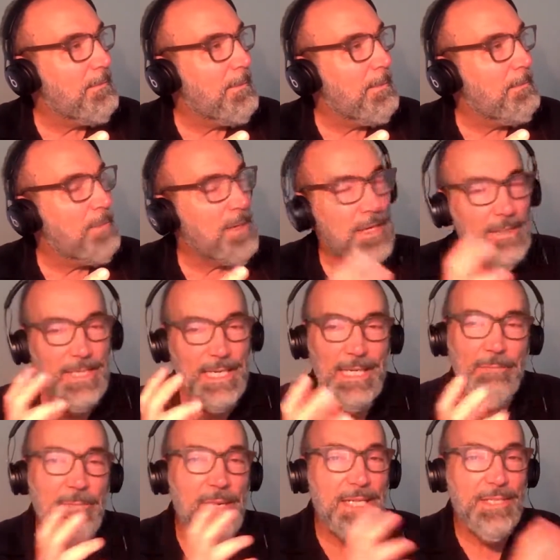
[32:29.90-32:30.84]
Because
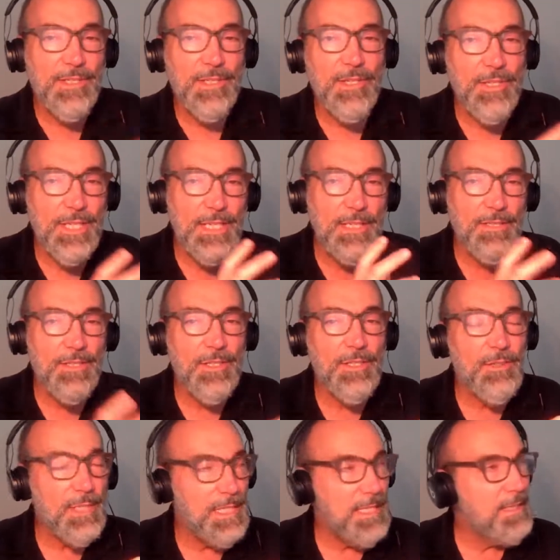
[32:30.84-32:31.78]
in my turning
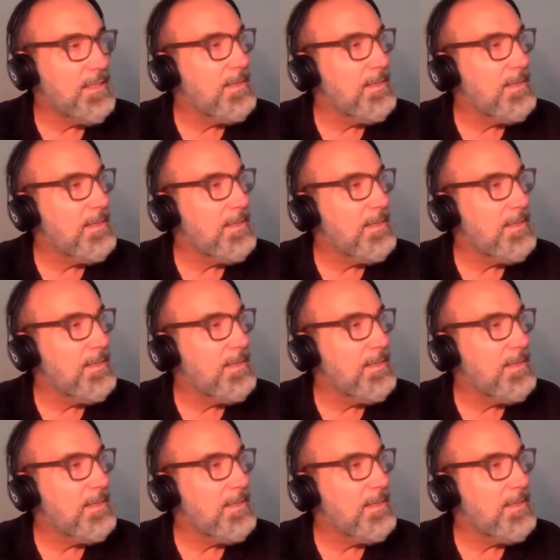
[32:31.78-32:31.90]
to it,